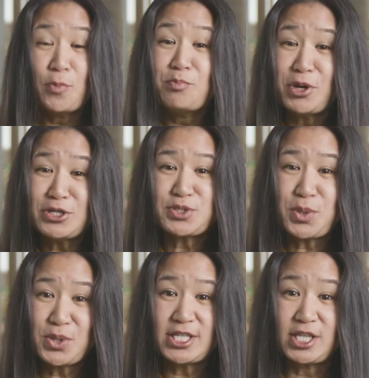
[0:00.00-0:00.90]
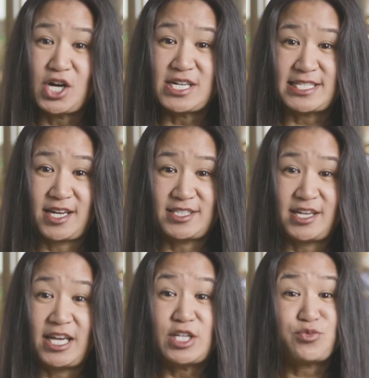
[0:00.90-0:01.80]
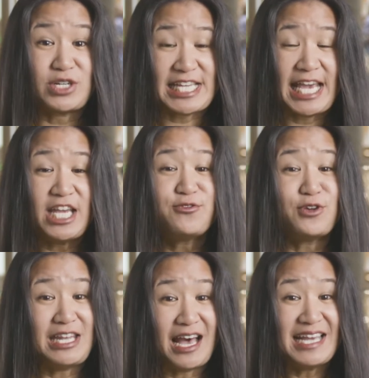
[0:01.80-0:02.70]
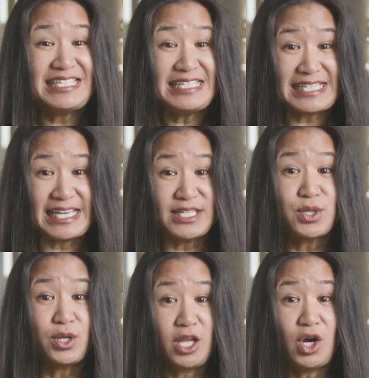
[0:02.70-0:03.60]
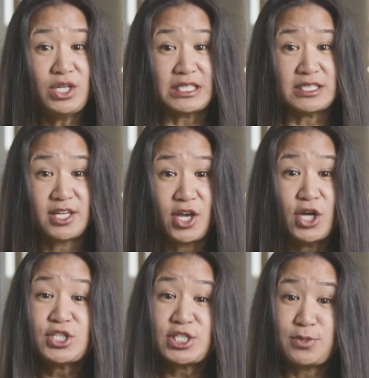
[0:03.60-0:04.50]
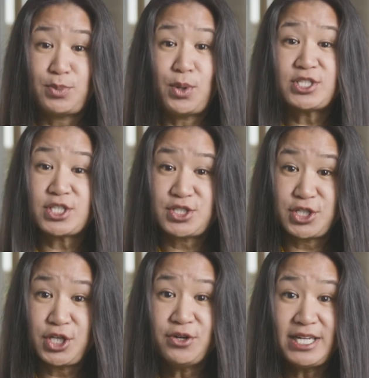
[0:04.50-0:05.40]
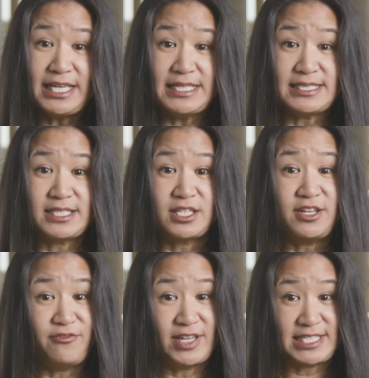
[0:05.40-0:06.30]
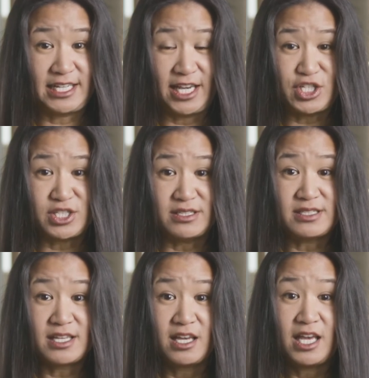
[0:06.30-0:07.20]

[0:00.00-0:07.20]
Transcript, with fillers: Most audit log data is retained for 90 days or longer to support security incident investigations